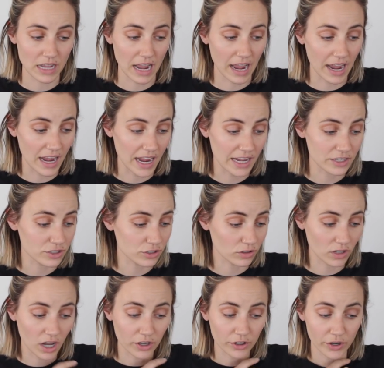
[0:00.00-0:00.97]
I do
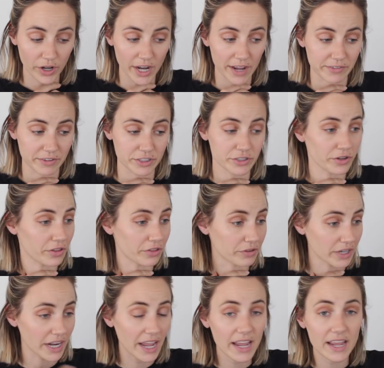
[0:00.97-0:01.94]
laundry every 2 to
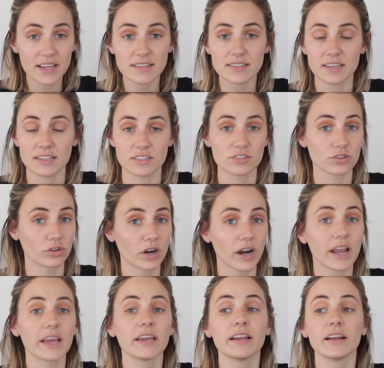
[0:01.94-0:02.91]
3 days. It's
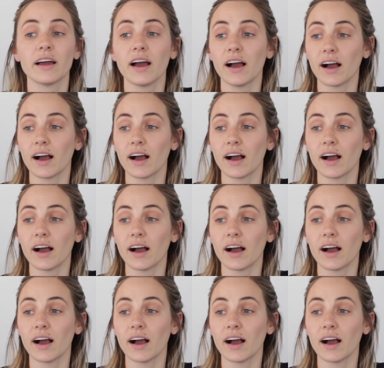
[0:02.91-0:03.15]
great.